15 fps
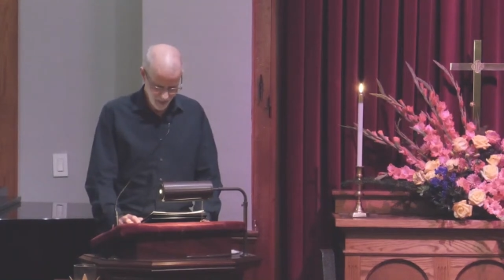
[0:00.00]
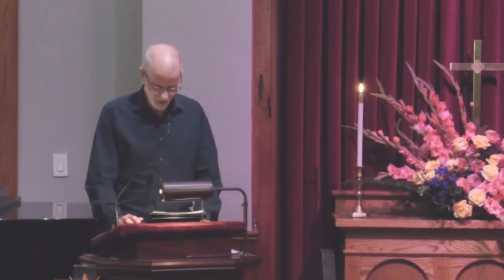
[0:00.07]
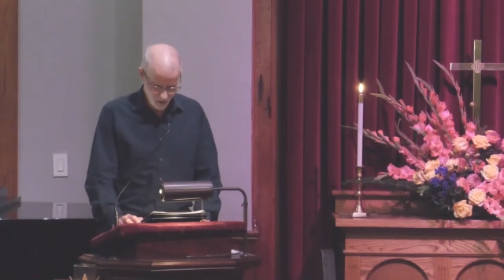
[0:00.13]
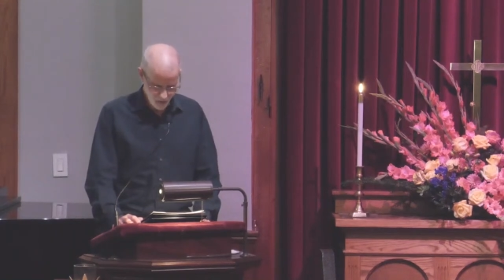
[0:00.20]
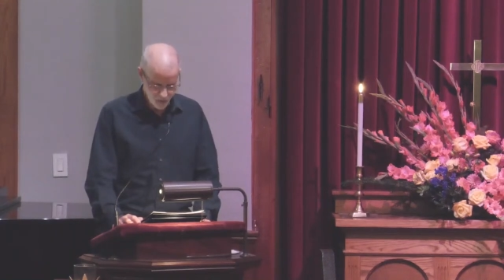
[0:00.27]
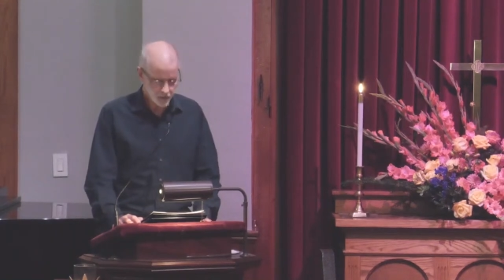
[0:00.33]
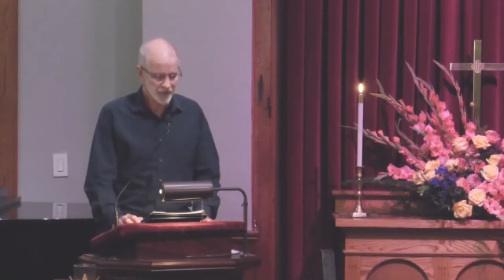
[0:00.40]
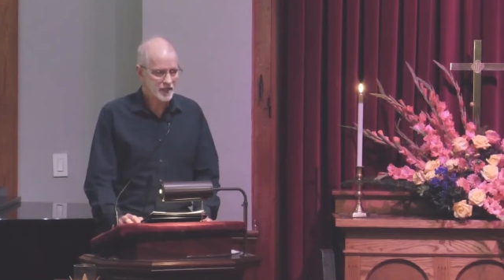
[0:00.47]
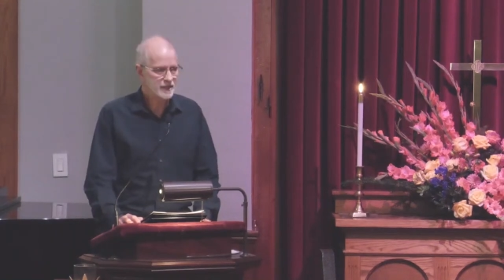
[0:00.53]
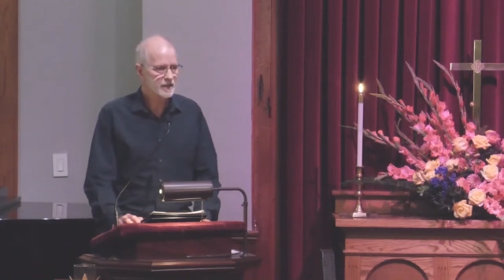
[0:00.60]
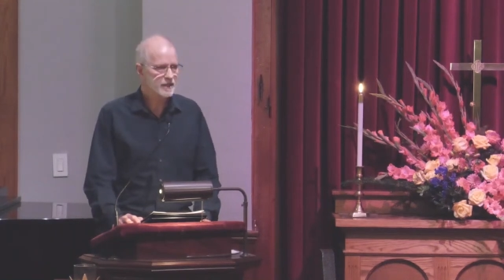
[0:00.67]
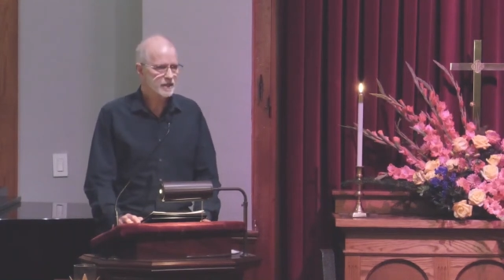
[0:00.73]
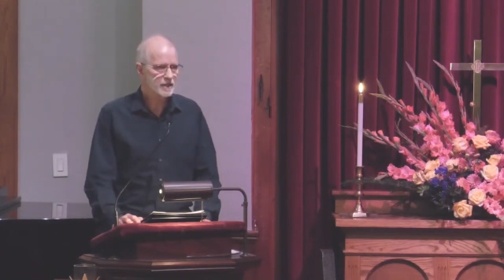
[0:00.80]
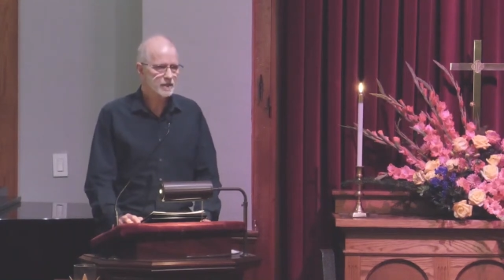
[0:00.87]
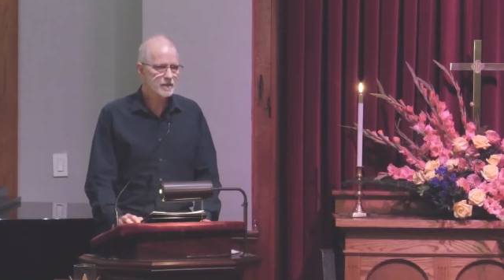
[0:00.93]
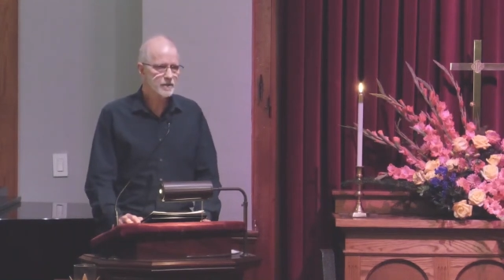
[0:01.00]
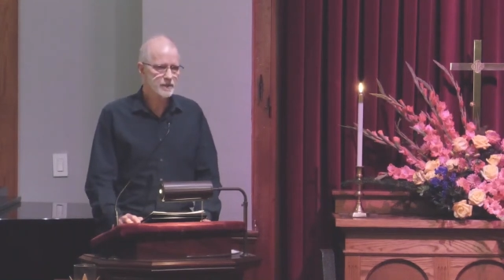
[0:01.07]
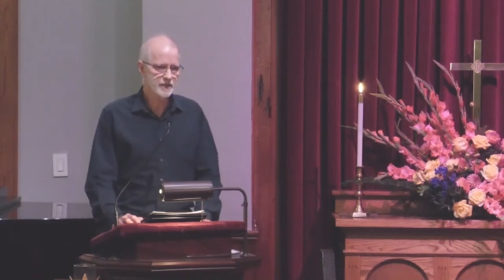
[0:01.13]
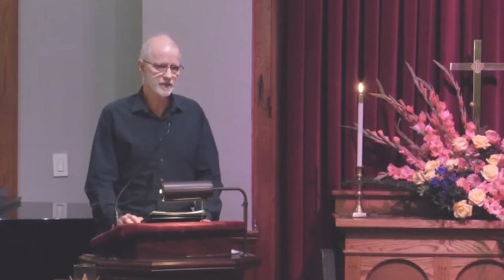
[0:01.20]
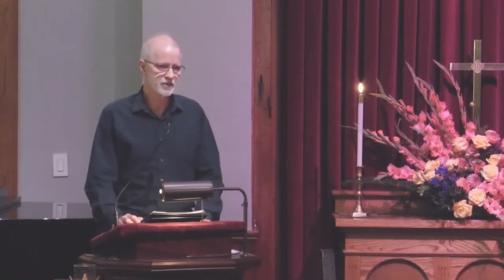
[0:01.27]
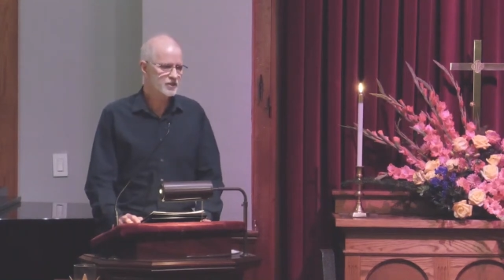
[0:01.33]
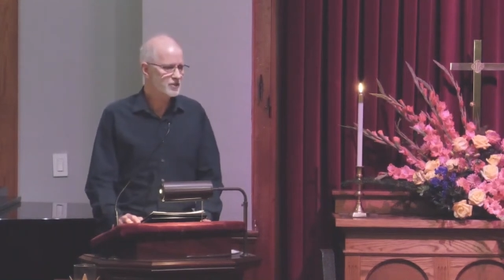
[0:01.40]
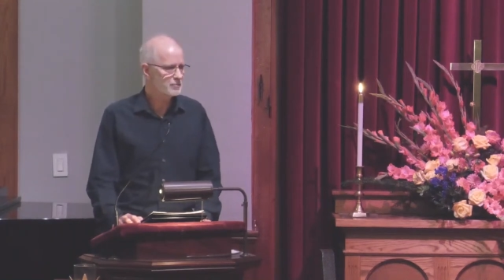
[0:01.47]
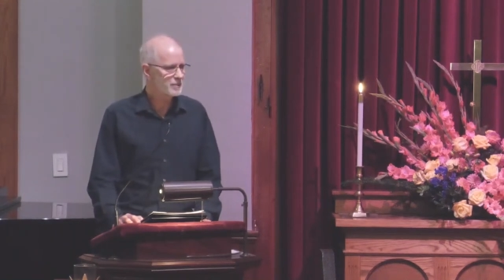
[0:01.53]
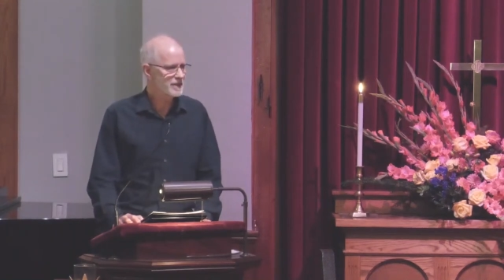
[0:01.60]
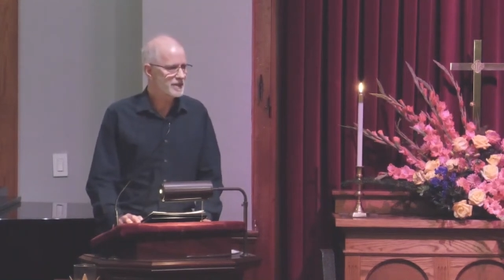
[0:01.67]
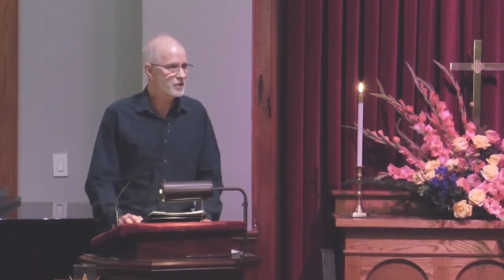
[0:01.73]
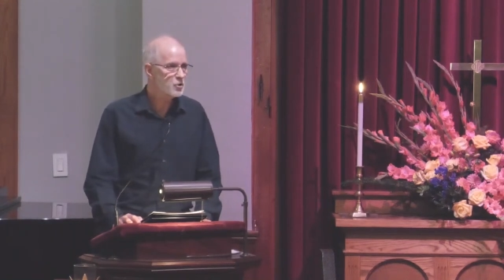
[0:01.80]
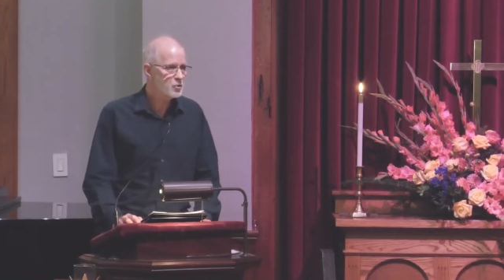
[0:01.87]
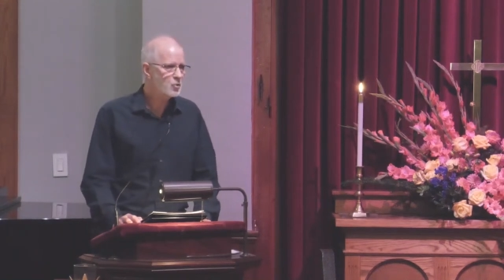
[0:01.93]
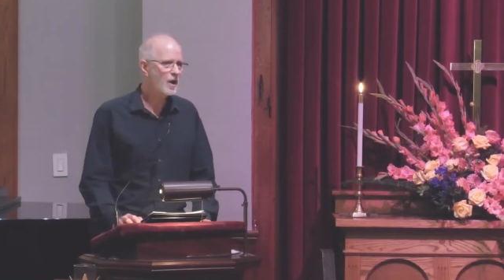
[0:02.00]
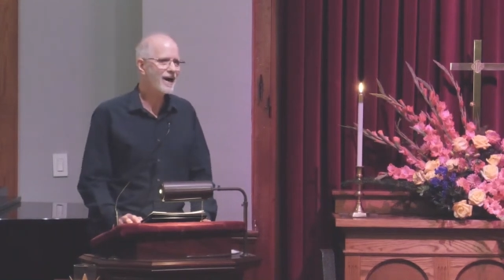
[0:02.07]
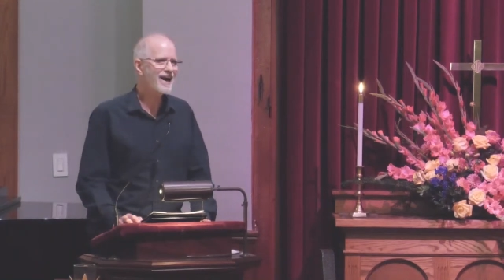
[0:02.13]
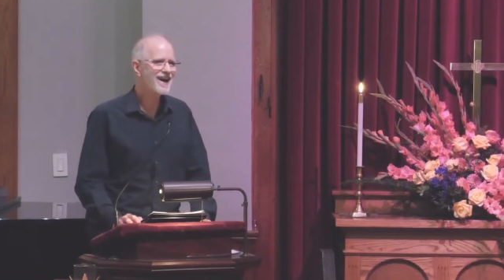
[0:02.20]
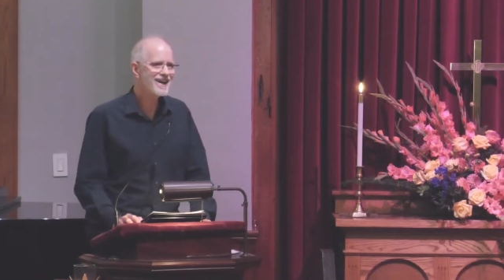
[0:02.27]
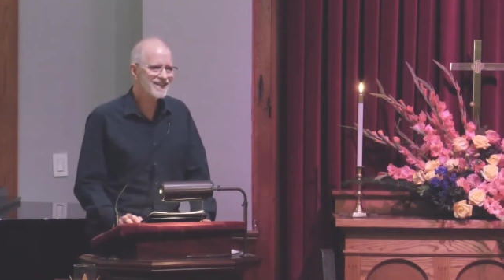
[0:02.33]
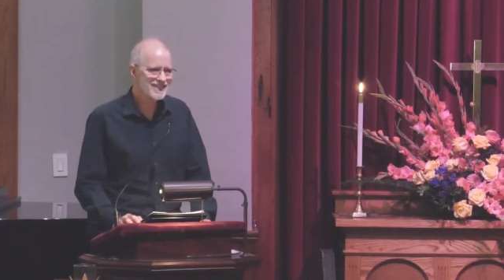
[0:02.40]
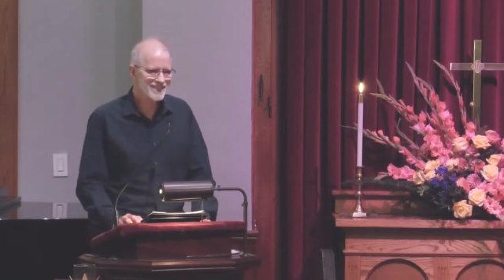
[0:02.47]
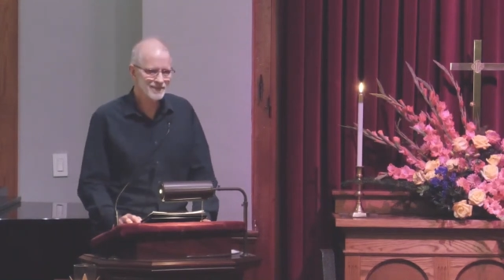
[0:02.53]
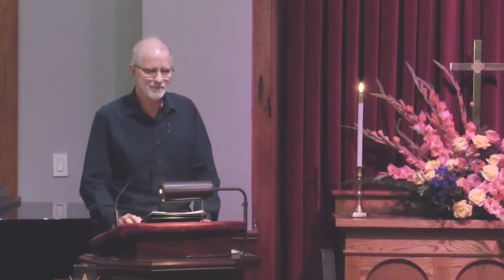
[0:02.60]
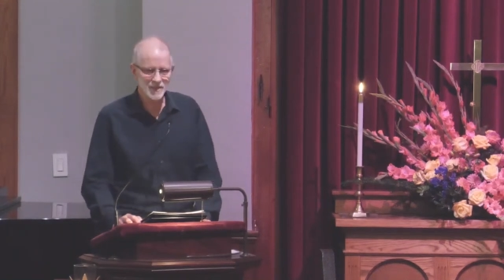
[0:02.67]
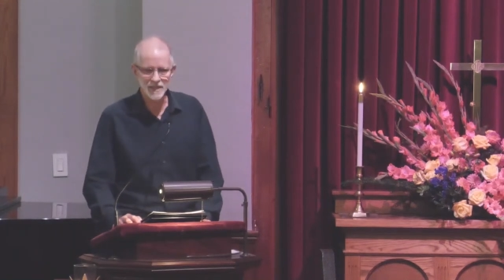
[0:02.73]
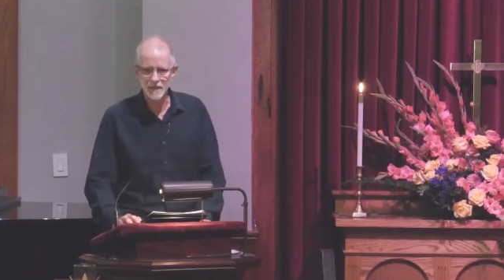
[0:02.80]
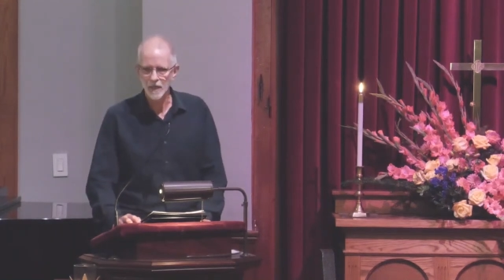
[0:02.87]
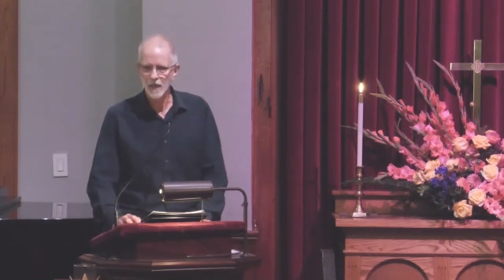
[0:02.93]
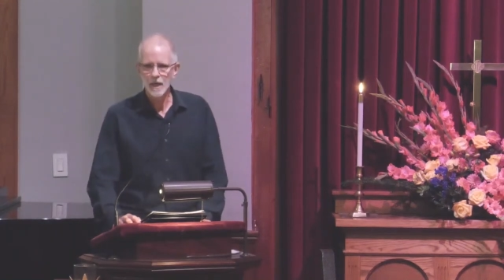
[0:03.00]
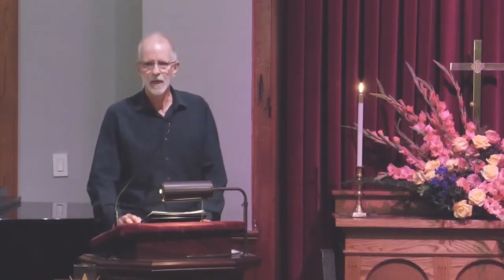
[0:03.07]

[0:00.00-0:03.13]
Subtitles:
who encouraged me, who hugged me